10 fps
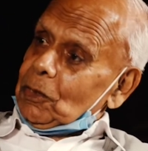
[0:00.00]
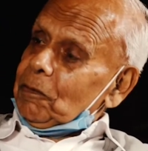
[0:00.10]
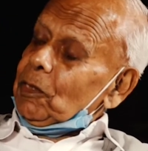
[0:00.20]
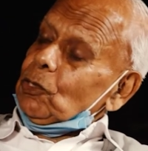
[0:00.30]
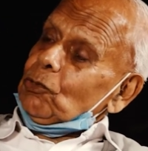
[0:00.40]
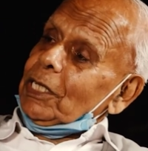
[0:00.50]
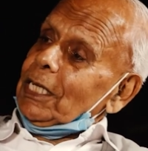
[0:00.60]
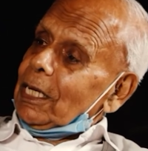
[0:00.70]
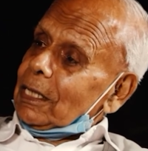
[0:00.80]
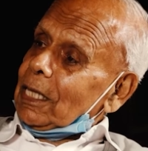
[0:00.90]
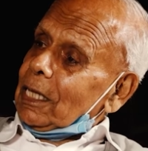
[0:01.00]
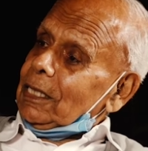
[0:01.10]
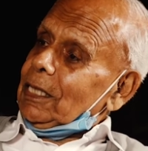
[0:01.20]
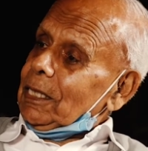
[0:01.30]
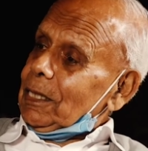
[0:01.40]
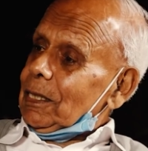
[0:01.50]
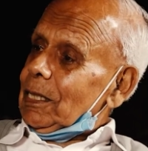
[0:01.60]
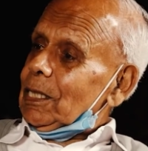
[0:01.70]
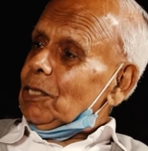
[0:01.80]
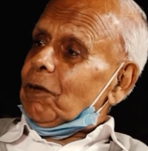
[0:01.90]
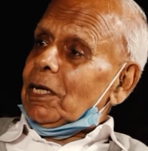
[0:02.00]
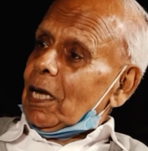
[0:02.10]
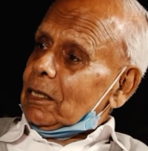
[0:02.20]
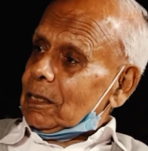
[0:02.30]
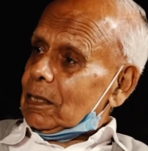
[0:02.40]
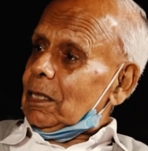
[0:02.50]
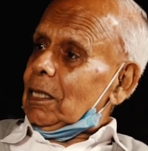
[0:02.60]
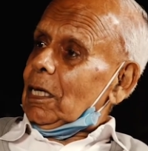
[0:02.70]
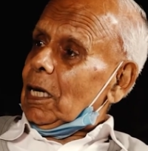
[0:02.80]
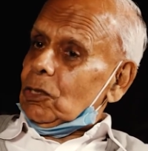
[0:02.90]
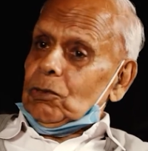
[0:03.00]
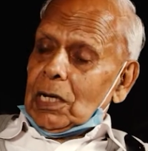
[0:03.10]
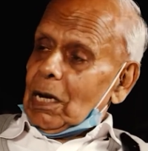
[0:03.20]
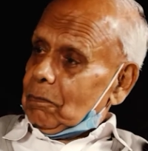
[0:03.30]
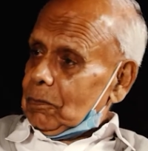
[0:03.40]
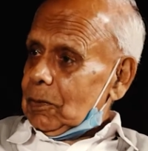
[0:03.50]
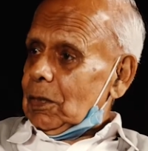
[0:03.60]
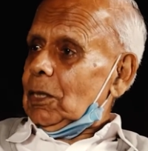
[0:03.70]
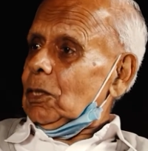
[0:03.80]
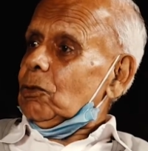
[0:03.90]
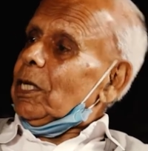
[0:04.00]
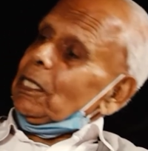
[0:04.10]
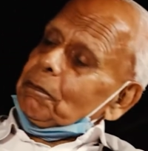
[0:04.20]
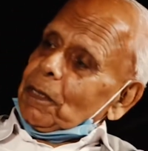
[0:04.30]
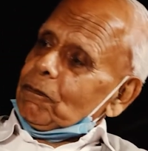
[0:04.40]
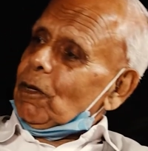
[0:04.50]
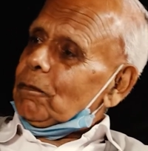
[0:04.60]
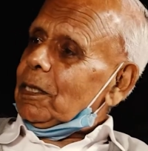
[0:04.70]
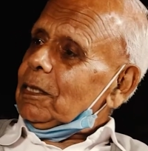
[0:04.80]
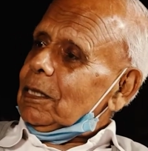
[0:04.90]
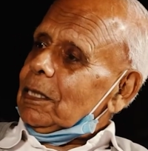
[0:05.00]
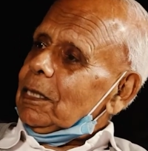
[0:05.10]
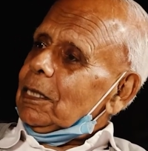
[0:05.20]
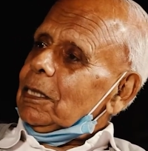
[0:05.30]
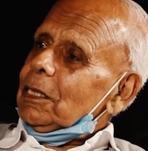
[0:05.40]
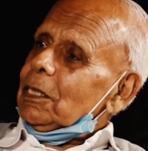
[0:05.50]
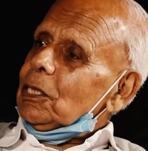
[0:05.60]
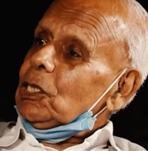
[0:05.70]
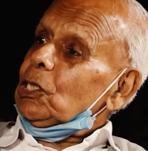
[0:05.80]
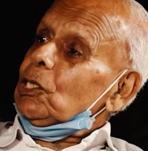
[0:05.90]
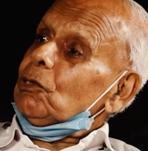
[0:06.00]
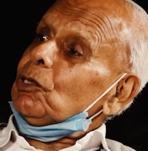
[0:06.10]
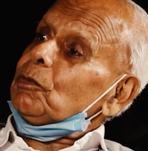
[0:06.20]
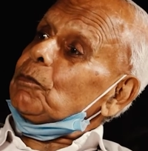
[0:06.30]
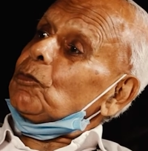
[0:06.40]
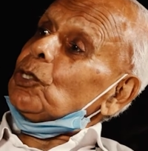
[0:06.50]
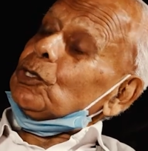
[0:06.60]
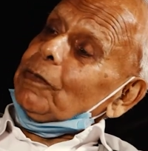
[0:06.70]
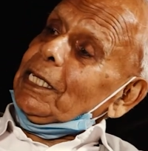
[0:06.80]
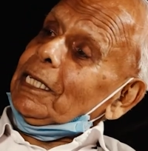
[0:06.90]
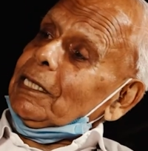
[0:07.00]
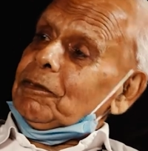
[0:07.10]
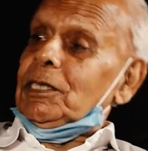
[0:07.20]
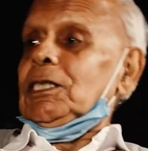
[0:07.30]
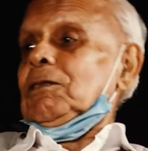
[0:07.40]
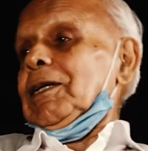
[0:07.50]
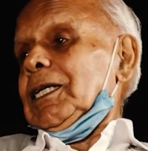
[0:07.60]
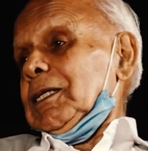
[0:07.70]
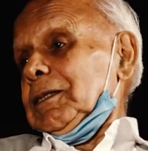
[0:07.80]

Even today, Lata Di, if I ask her to come to any performance, she would be most willing if she is well.